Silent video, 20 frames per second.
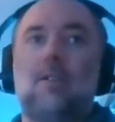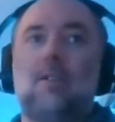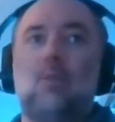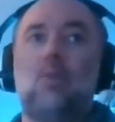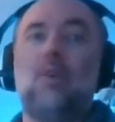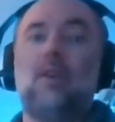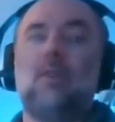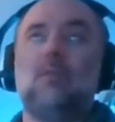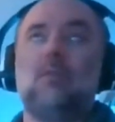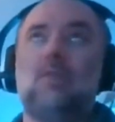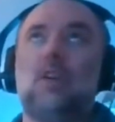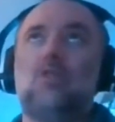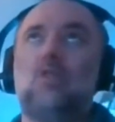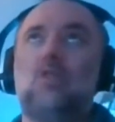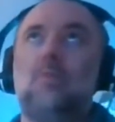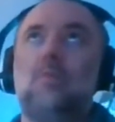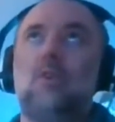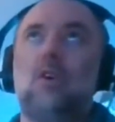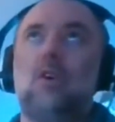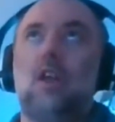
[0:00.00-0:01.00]
We can
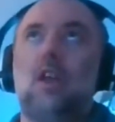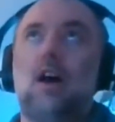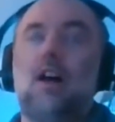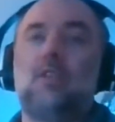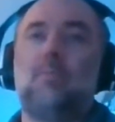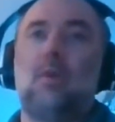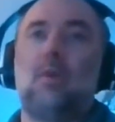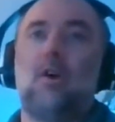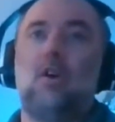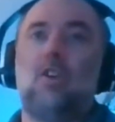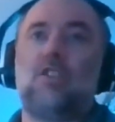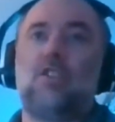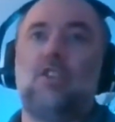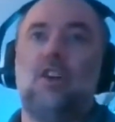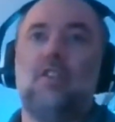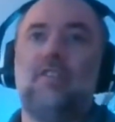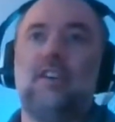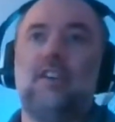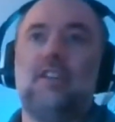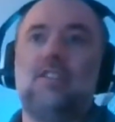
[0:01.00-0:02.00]
attribute a large portion
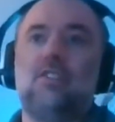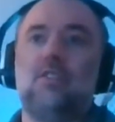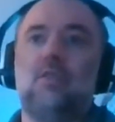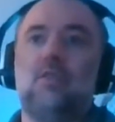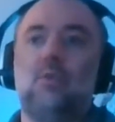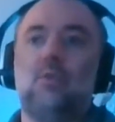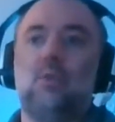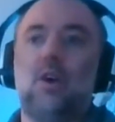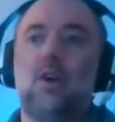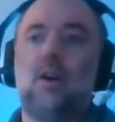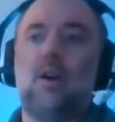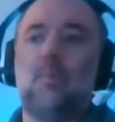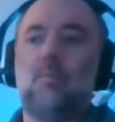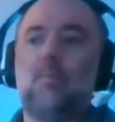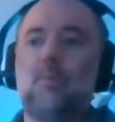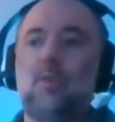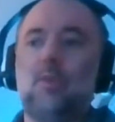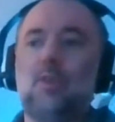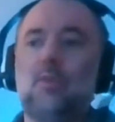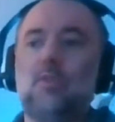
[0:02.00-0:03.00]
of it to
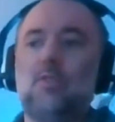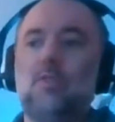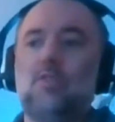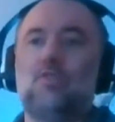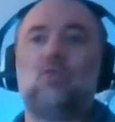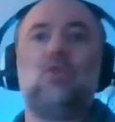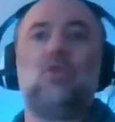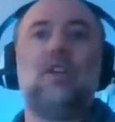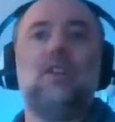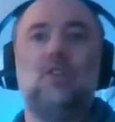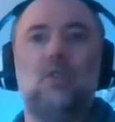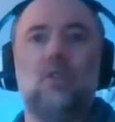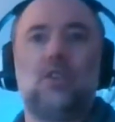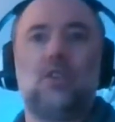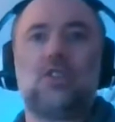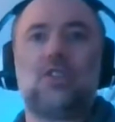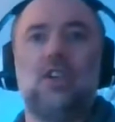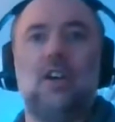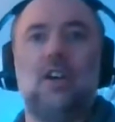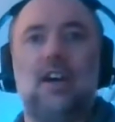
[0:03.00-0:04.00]
the Screen
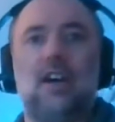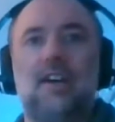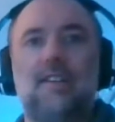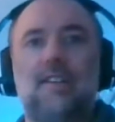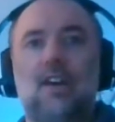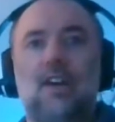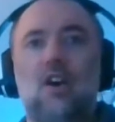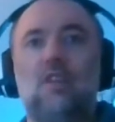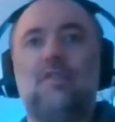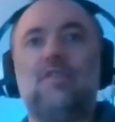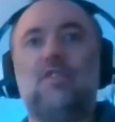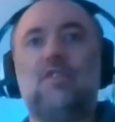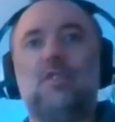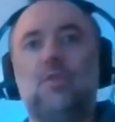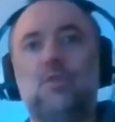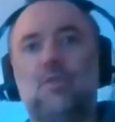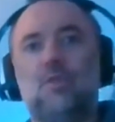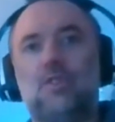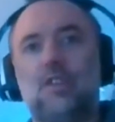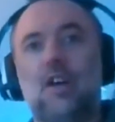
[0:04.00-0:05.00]
Yorkshire and then
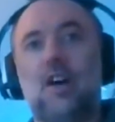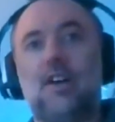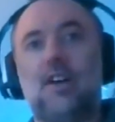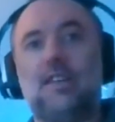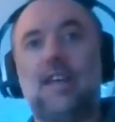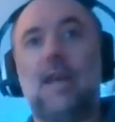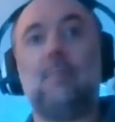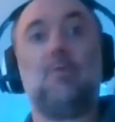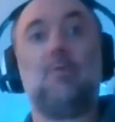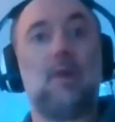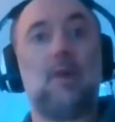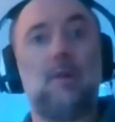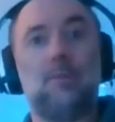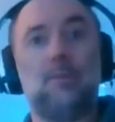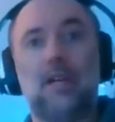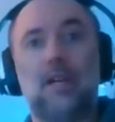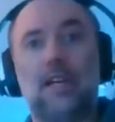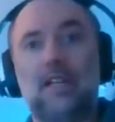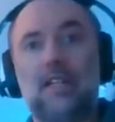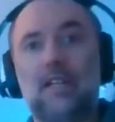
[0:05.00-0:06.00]
offshoot Game
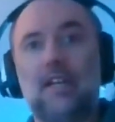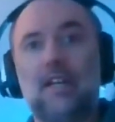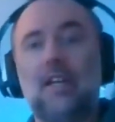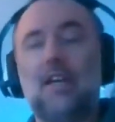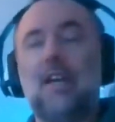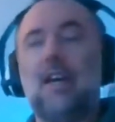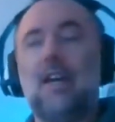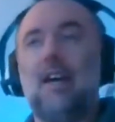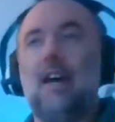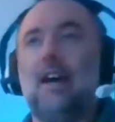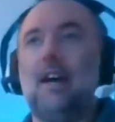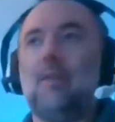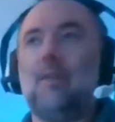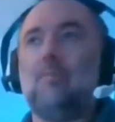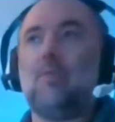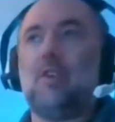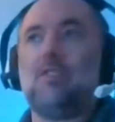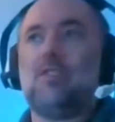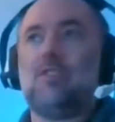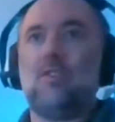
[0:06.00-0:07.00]
Republic,
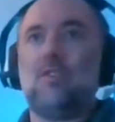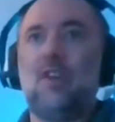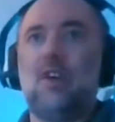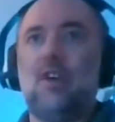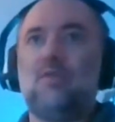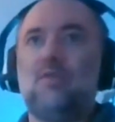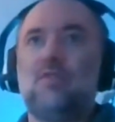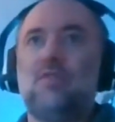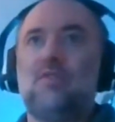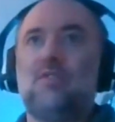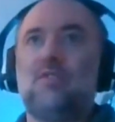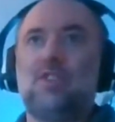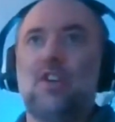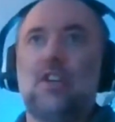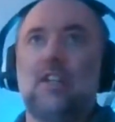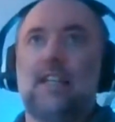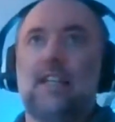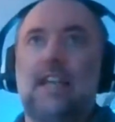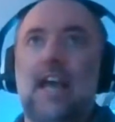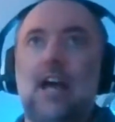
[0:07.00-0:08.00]
and so those have
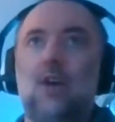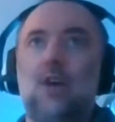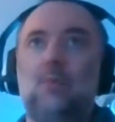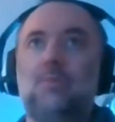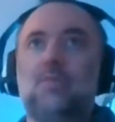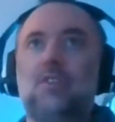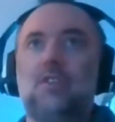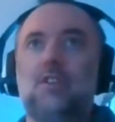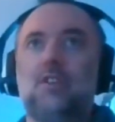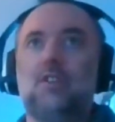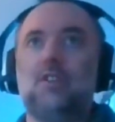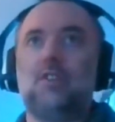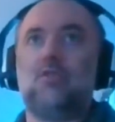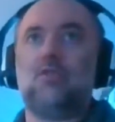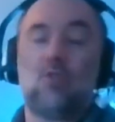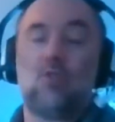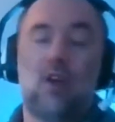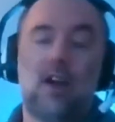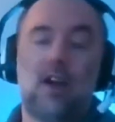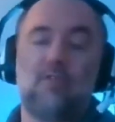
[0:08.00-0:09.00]
certainly helped to
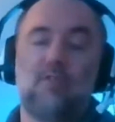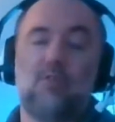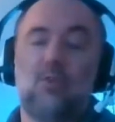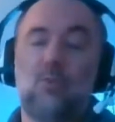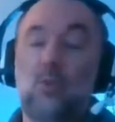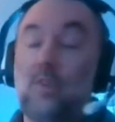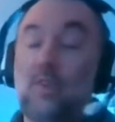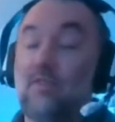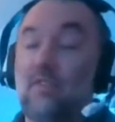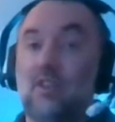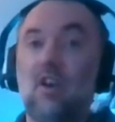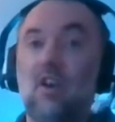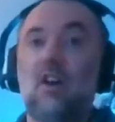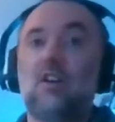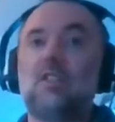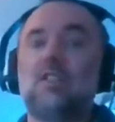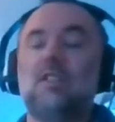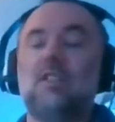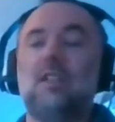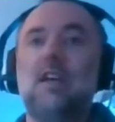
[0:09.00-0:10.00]
drive what we've
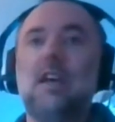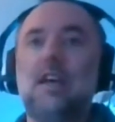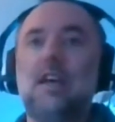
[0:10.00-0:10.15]
got and